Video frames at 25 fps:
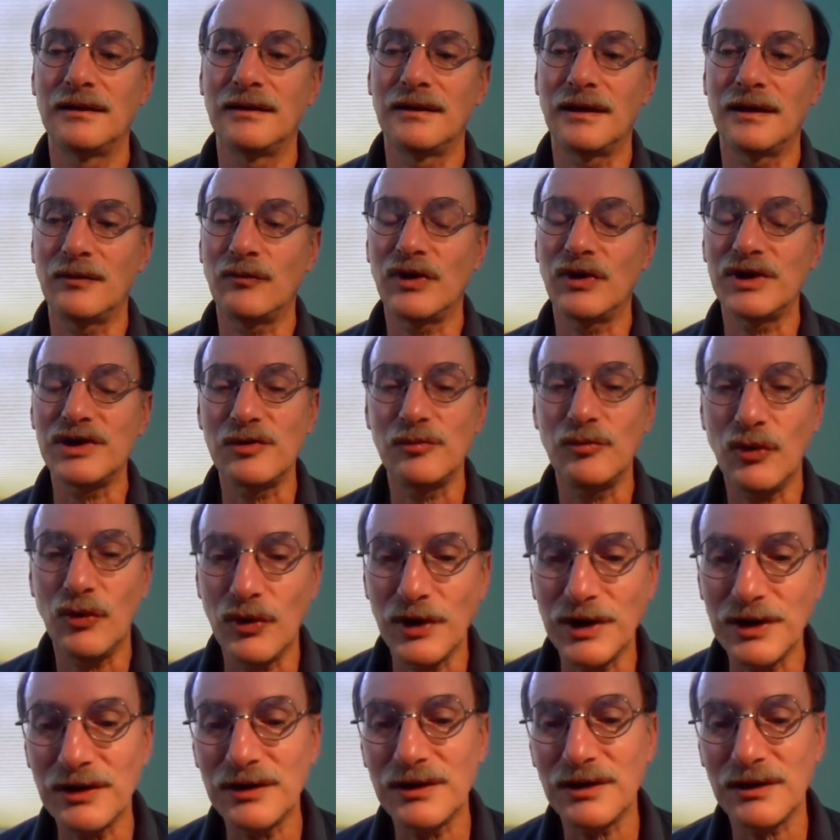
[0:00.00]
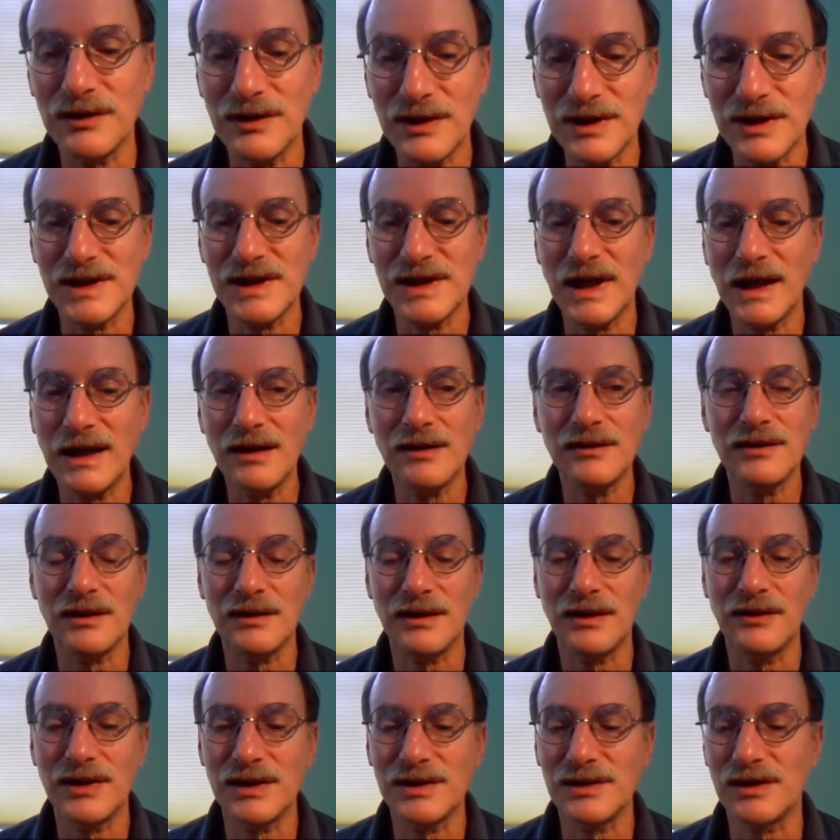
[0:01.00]
And what's important to say
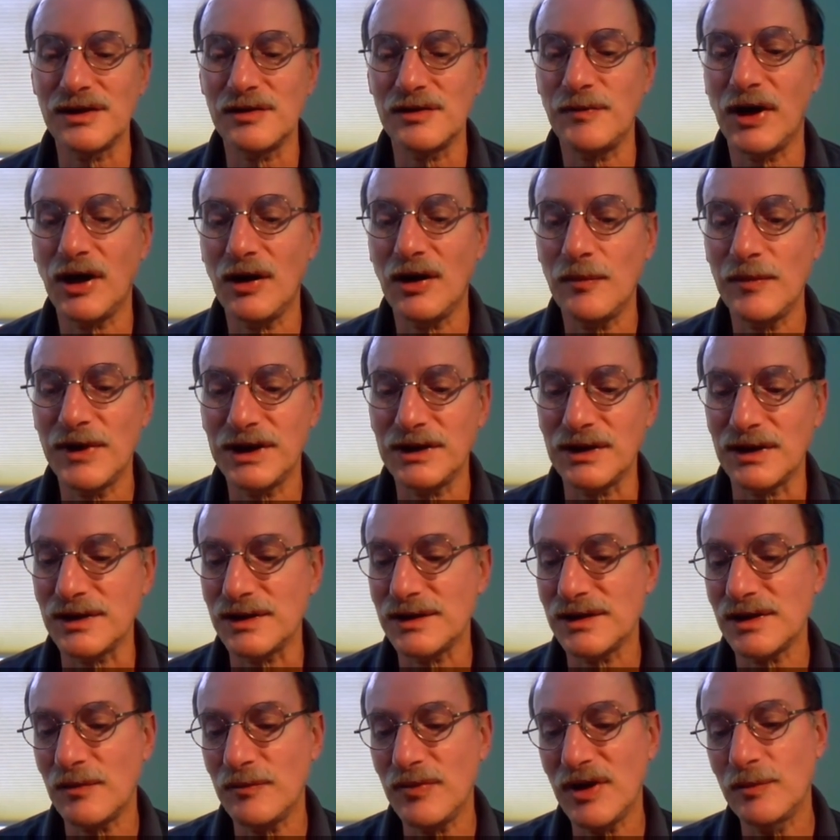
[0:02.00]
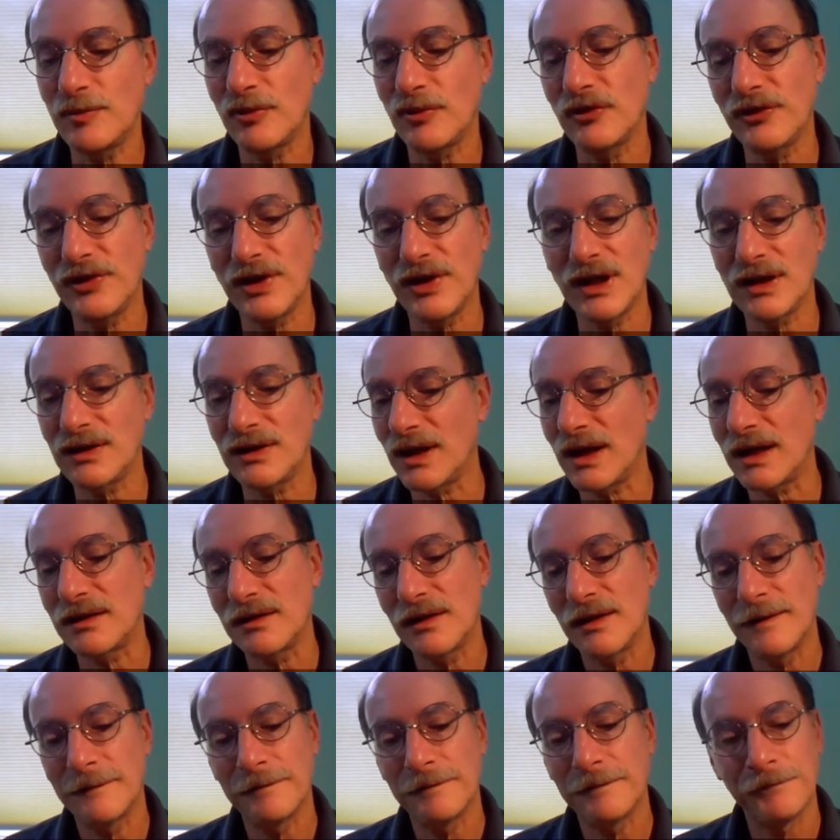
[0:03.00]
in this experiment is some people think that
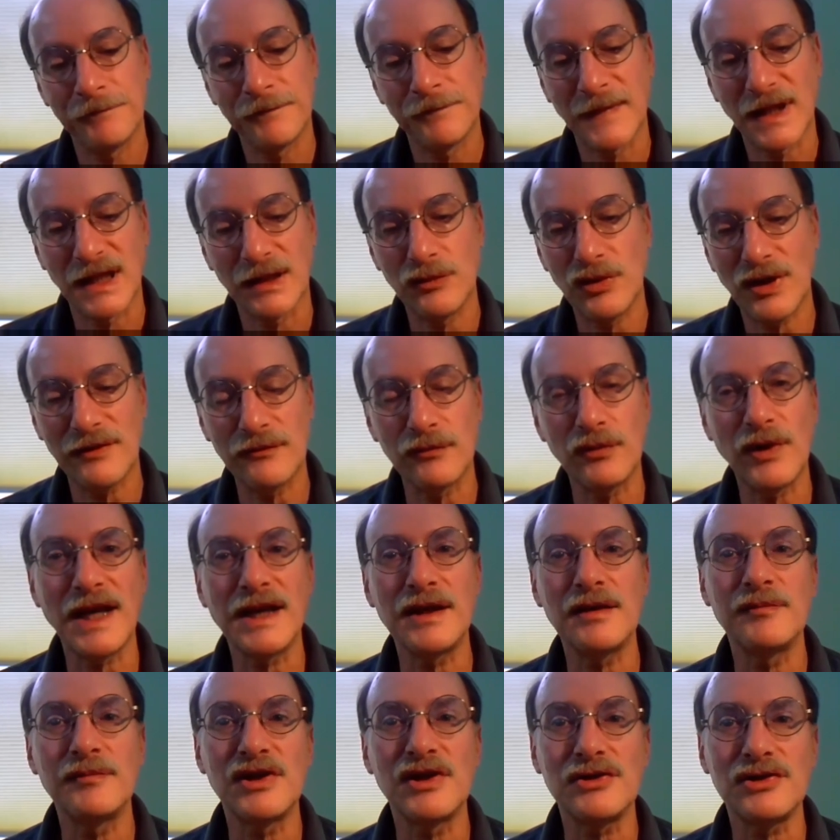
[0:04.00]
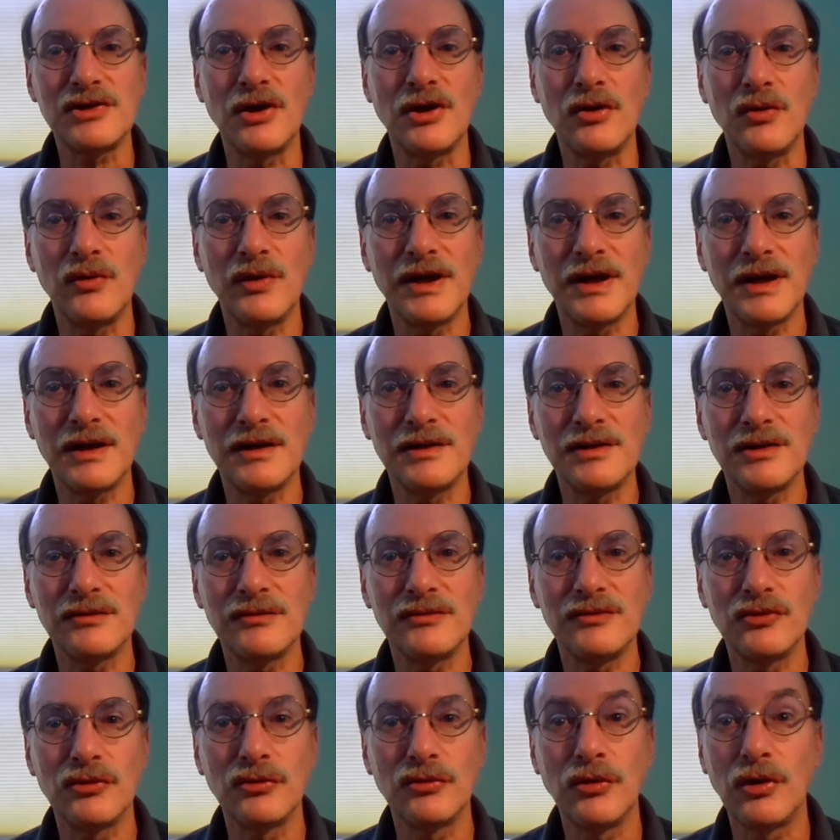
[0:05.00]
you have randomness going and
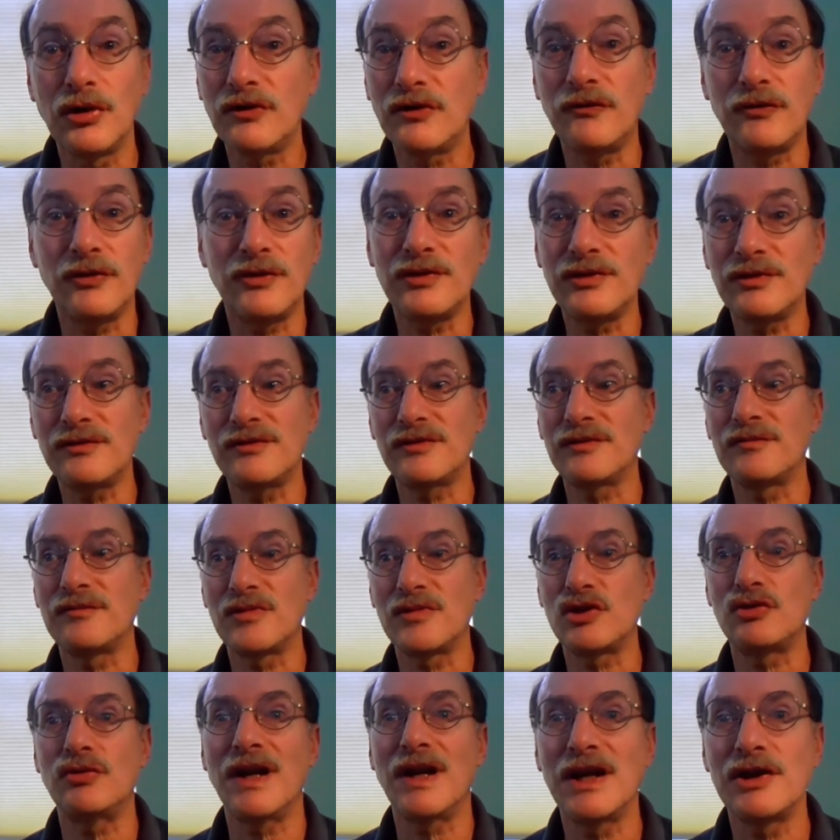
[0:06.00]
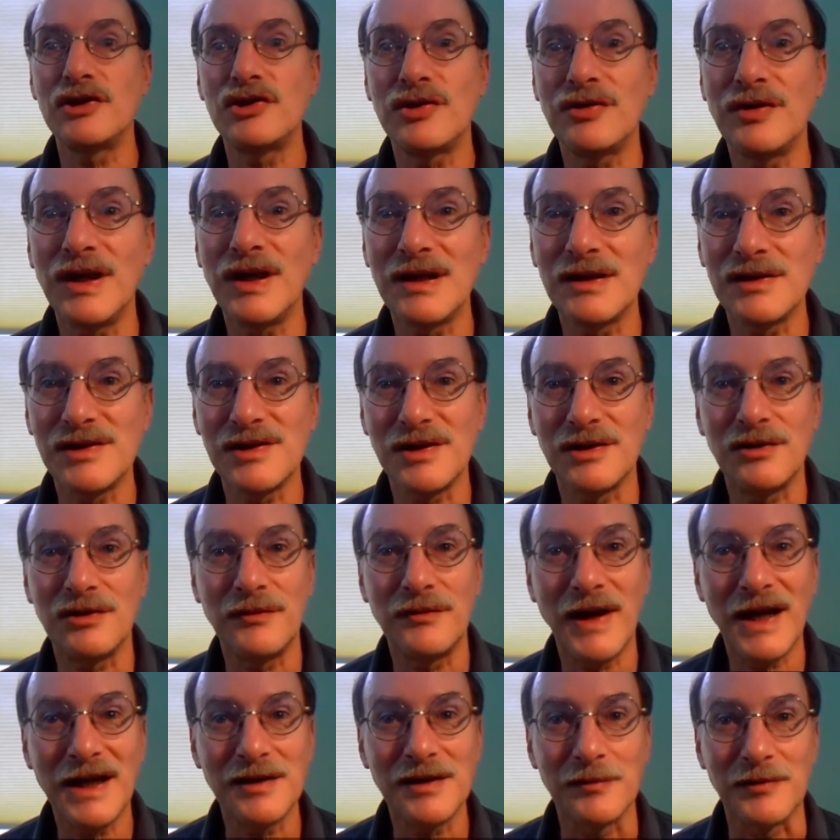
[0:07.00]
you look for strange things in the
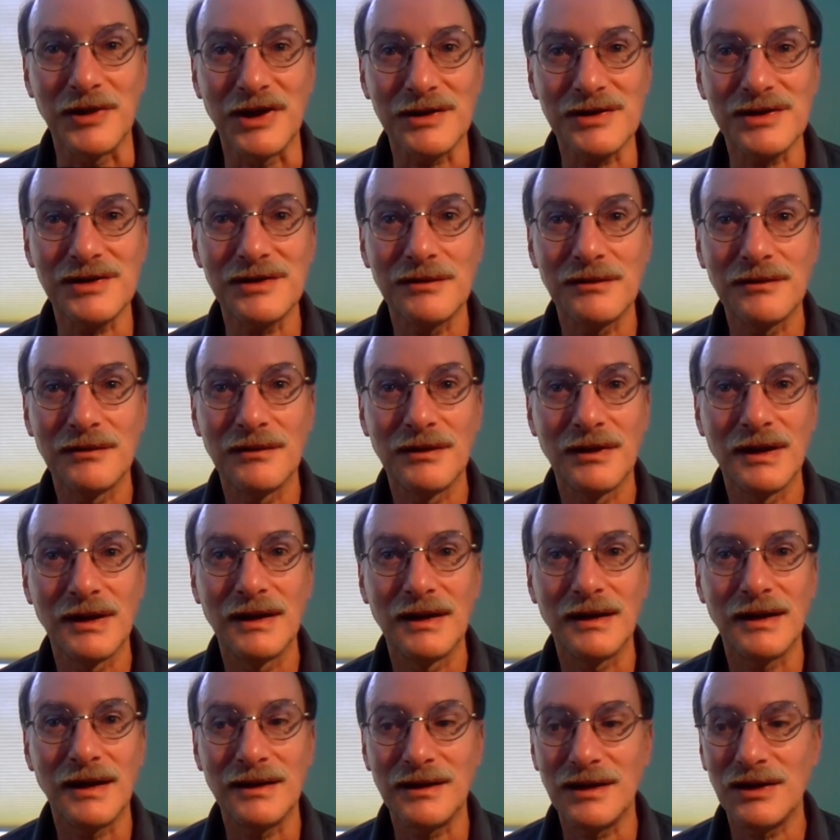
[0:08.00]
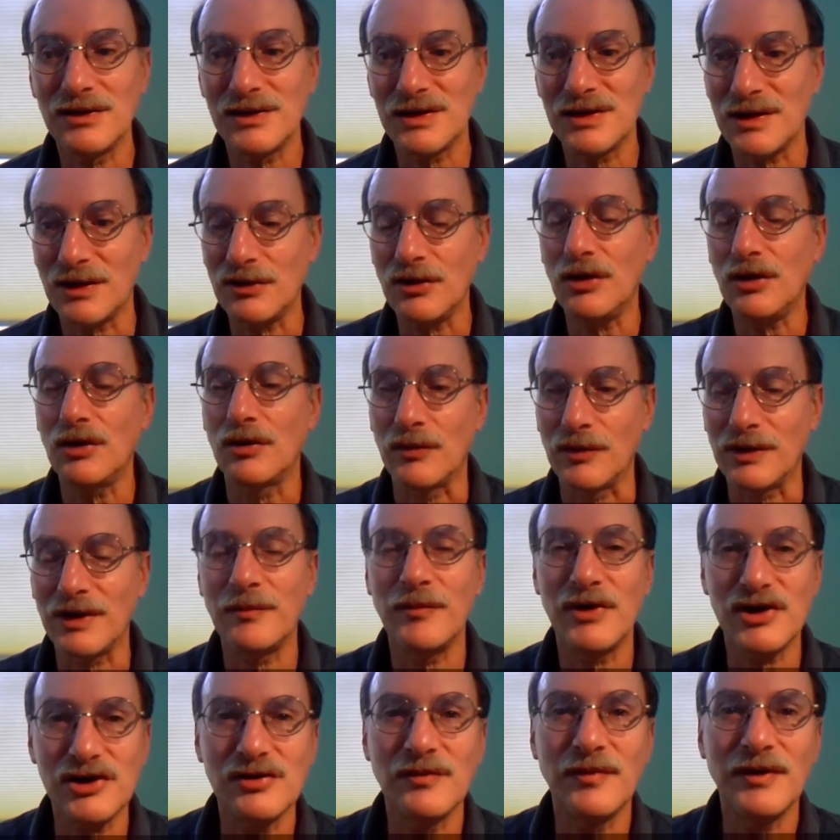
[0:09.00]
randomness. And then you say, oh, well, that
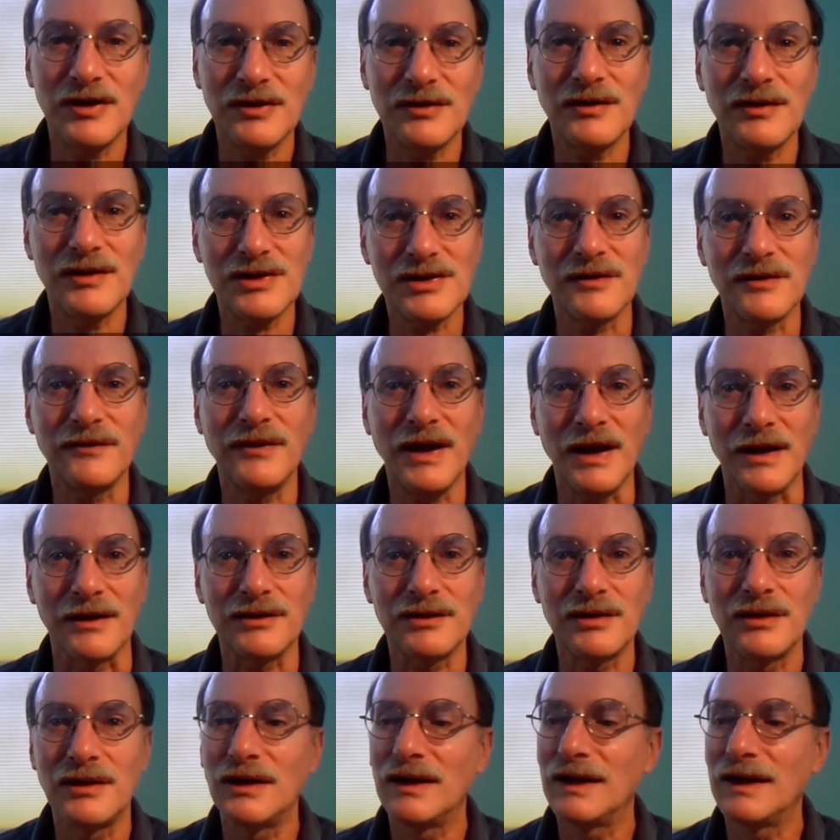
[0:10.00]
must have been this event.